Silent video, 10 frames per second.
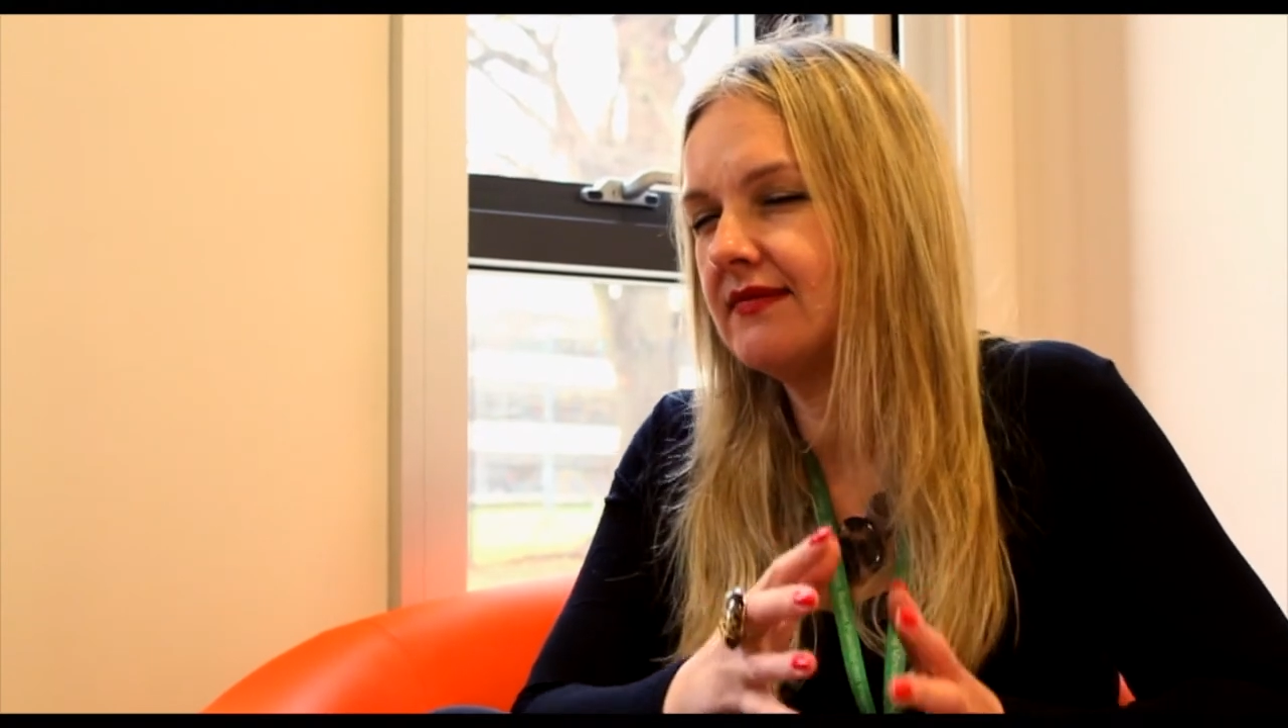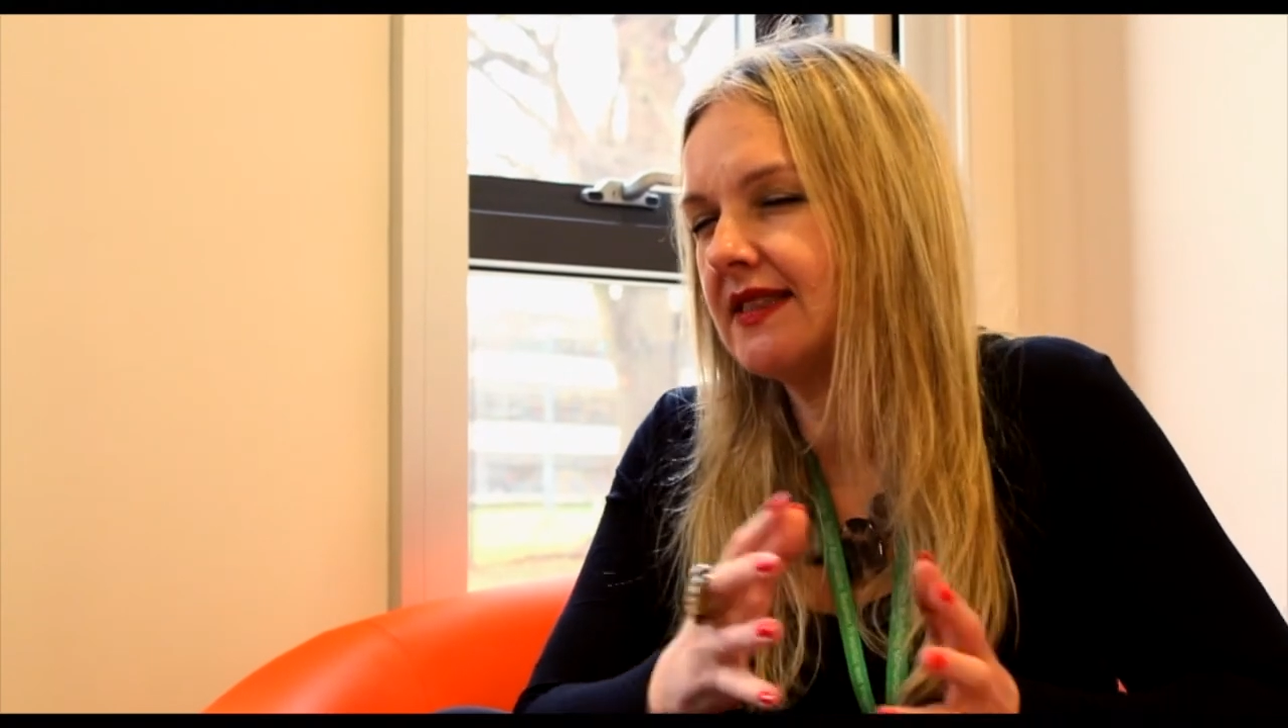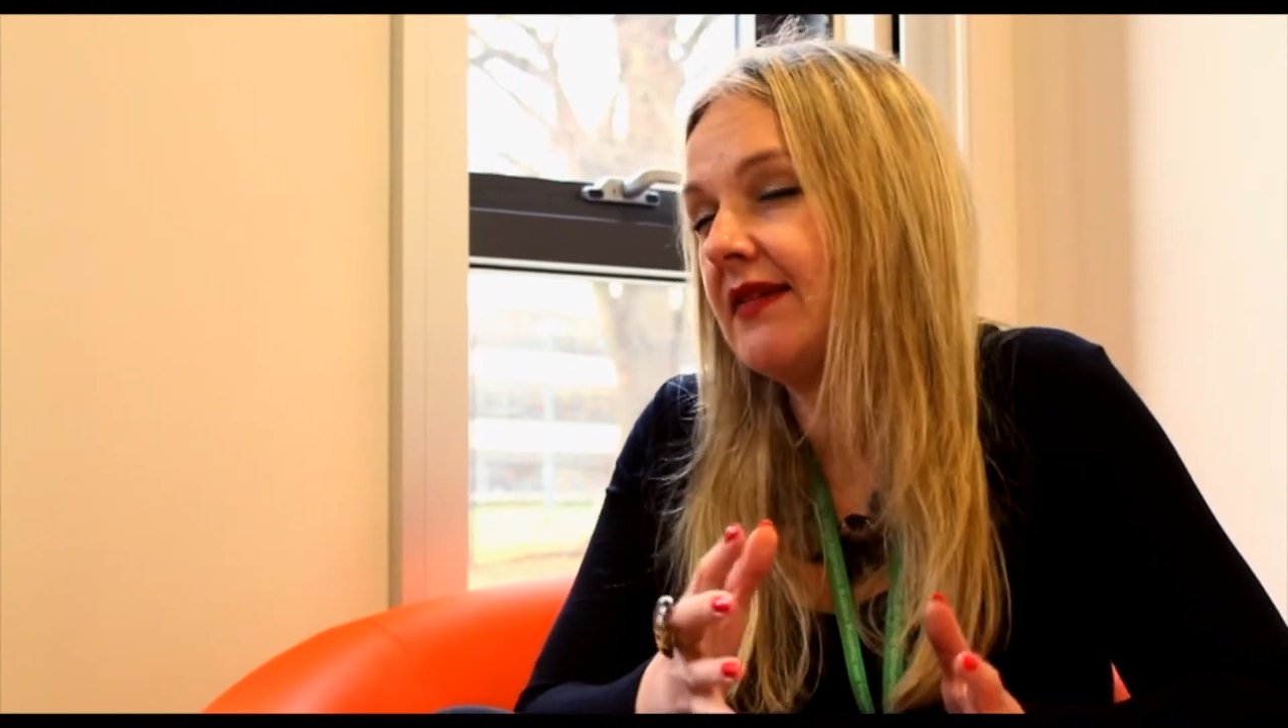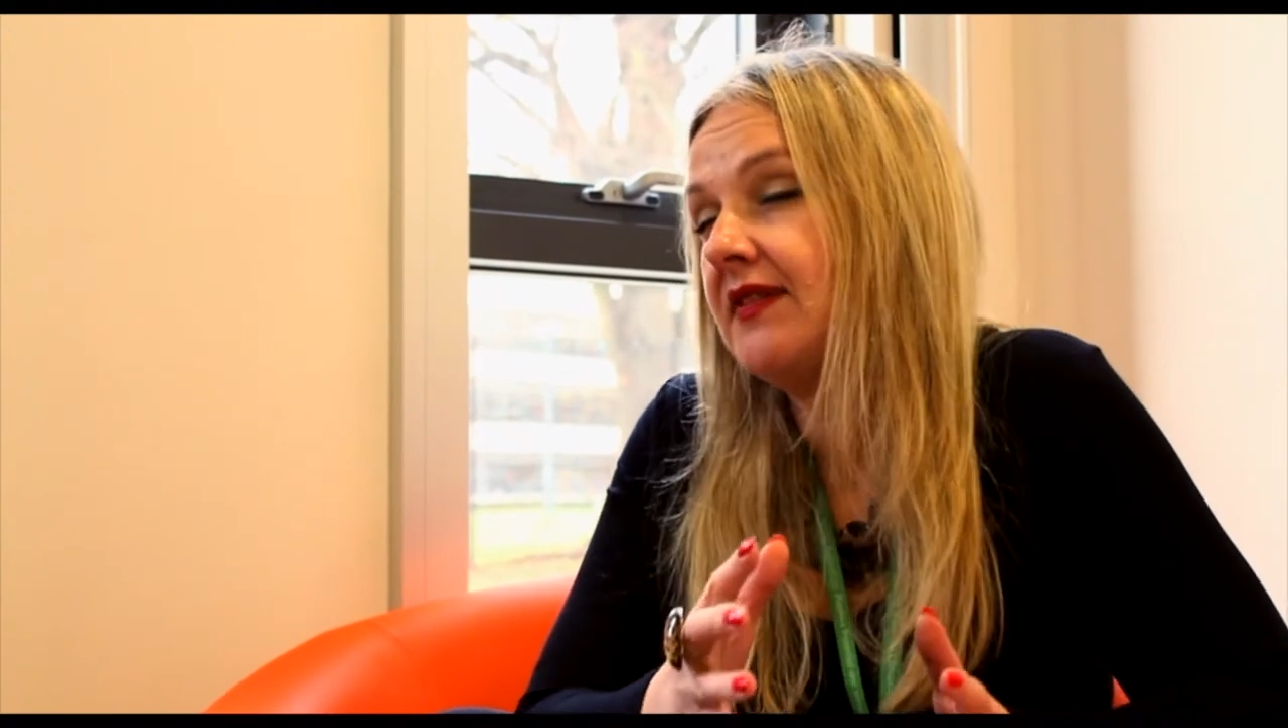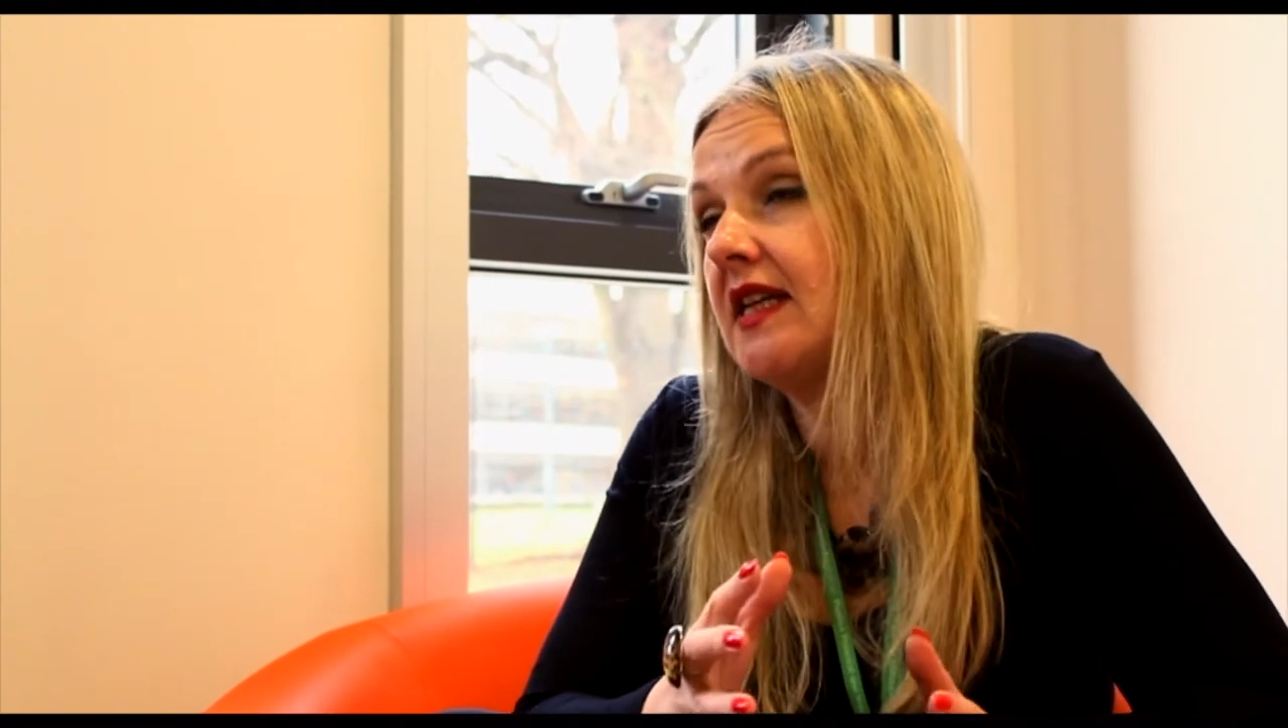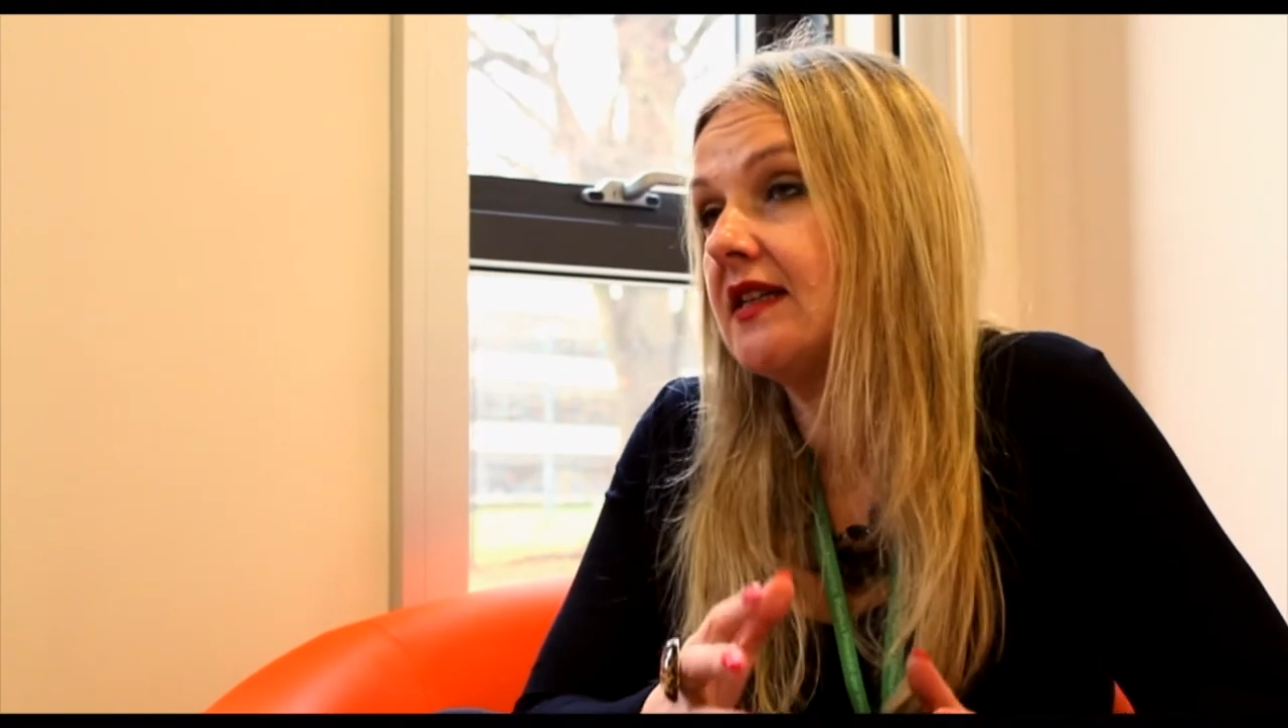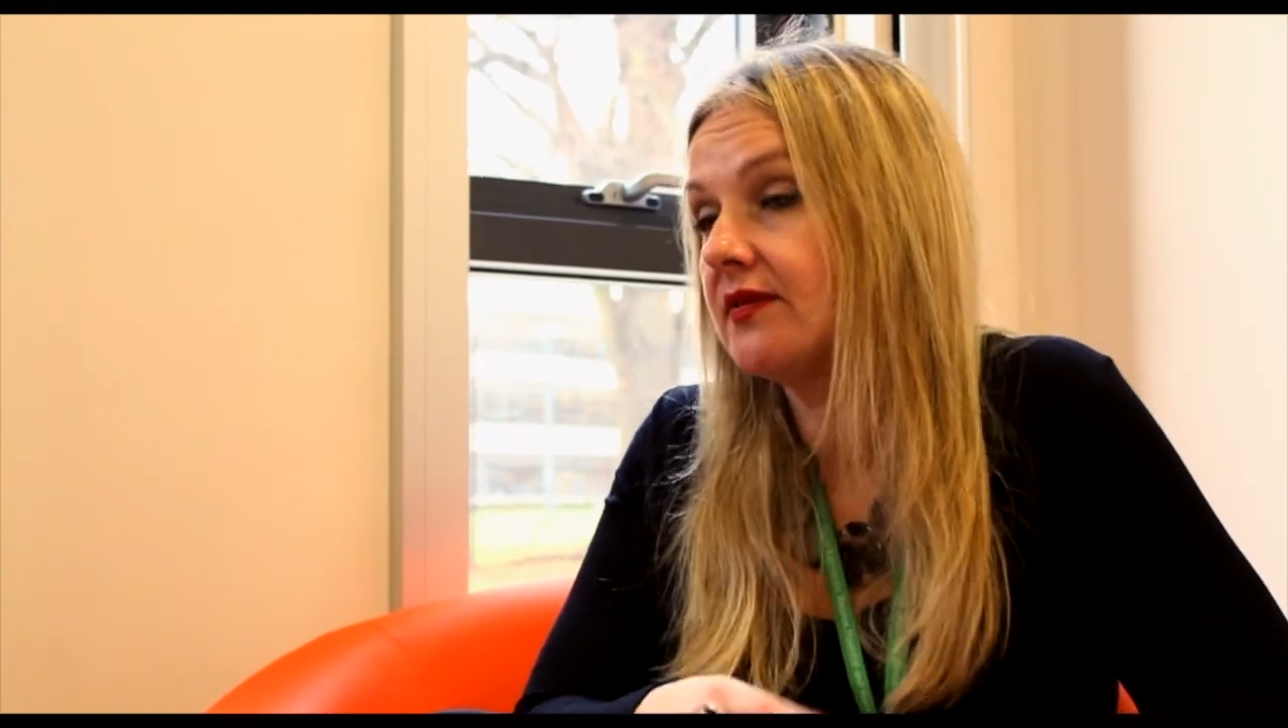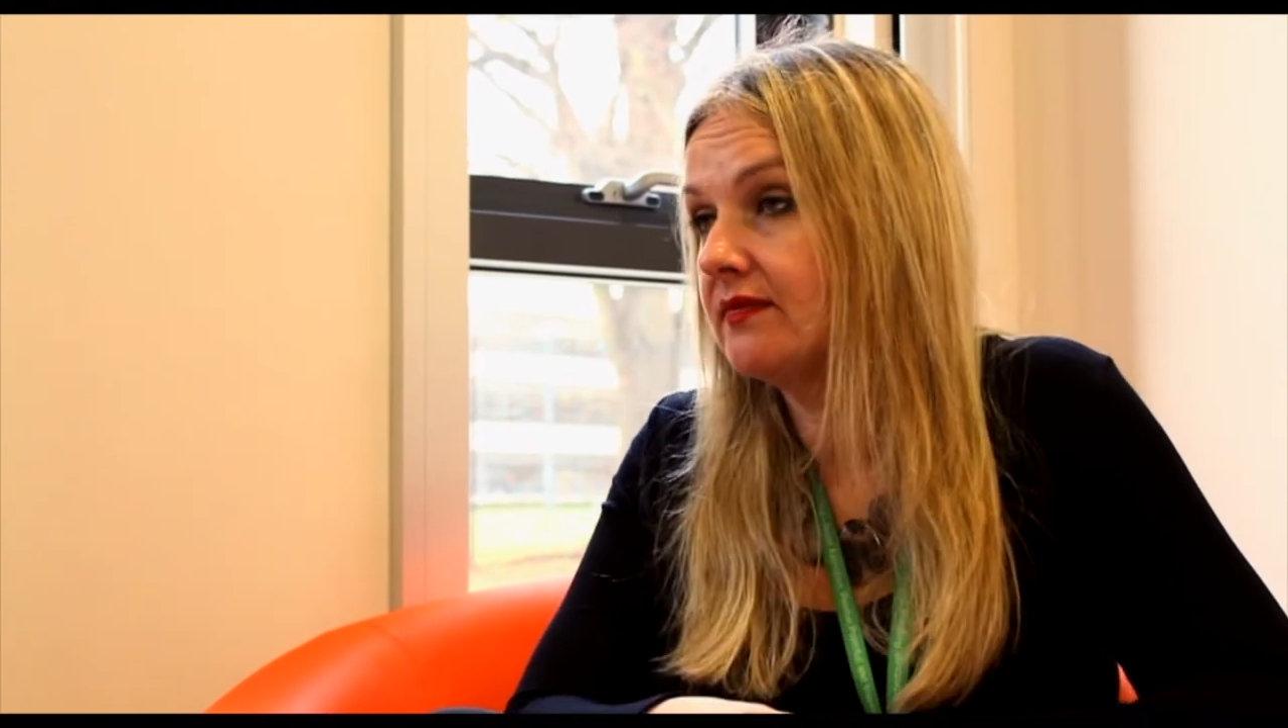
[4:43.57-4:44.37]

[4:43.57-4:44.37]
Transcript: seven years,